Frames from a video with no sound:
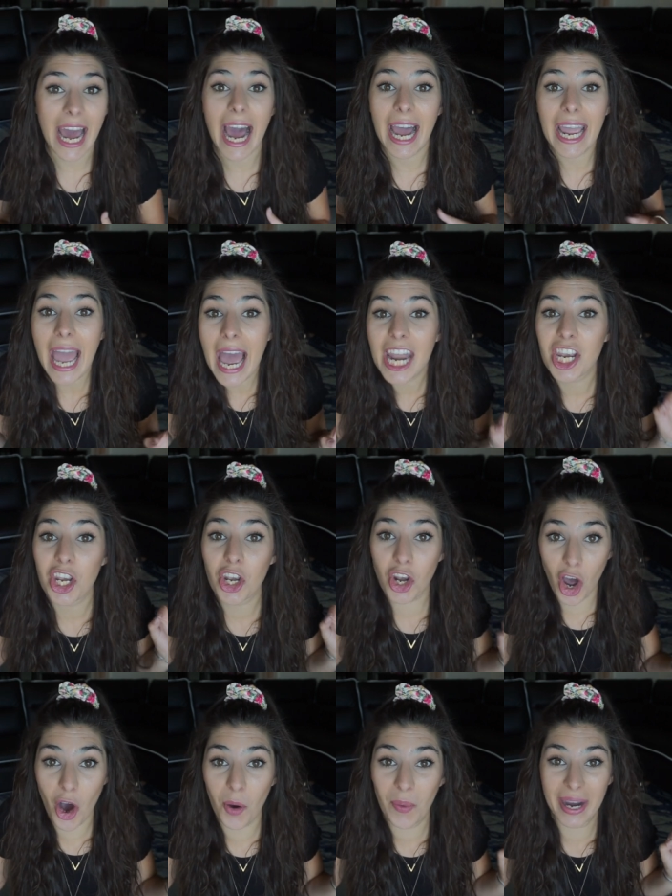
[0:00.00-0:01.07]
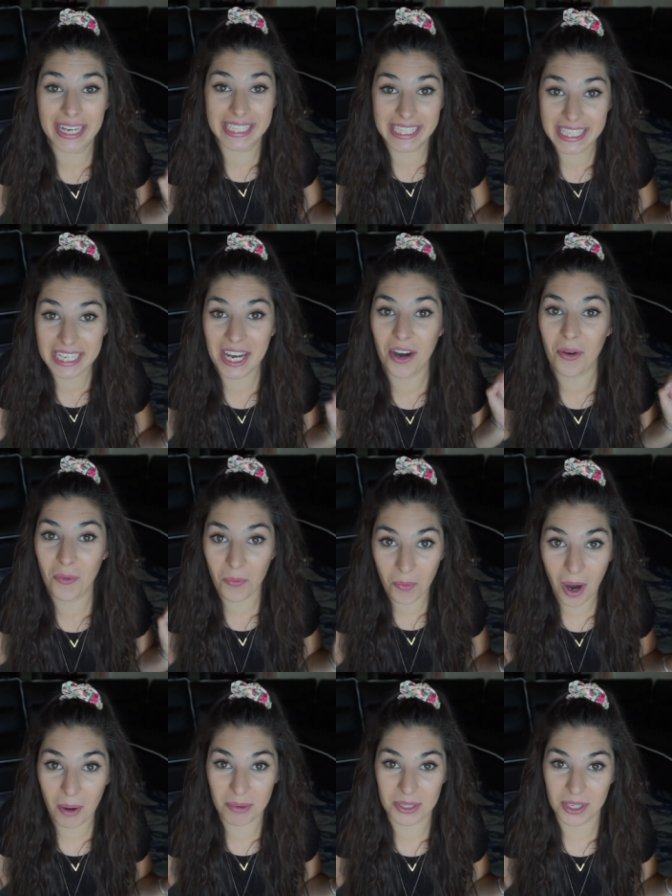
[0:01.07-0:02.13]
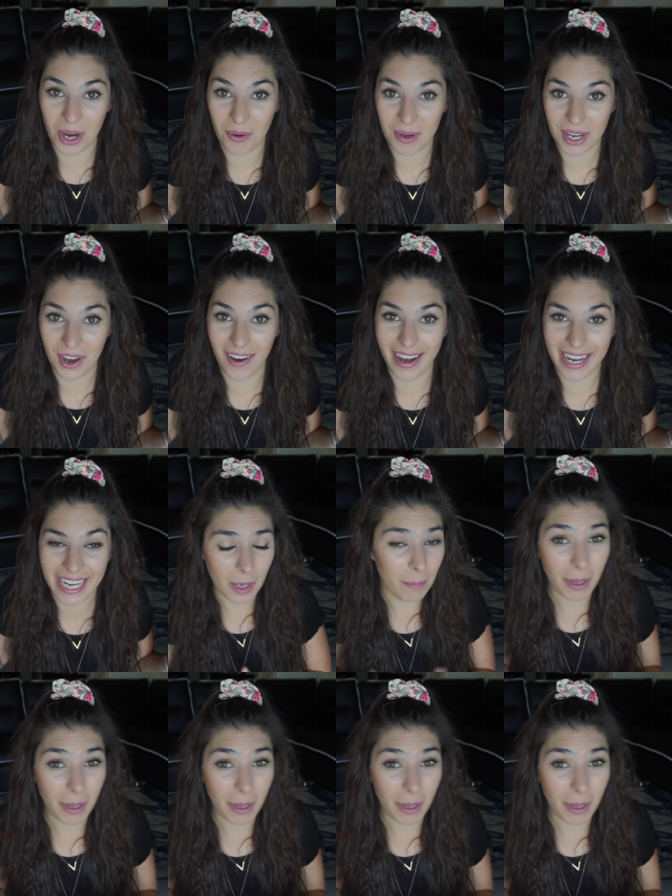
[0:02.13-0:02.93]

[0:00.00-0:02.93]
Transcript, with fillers: I had no idea what was going on.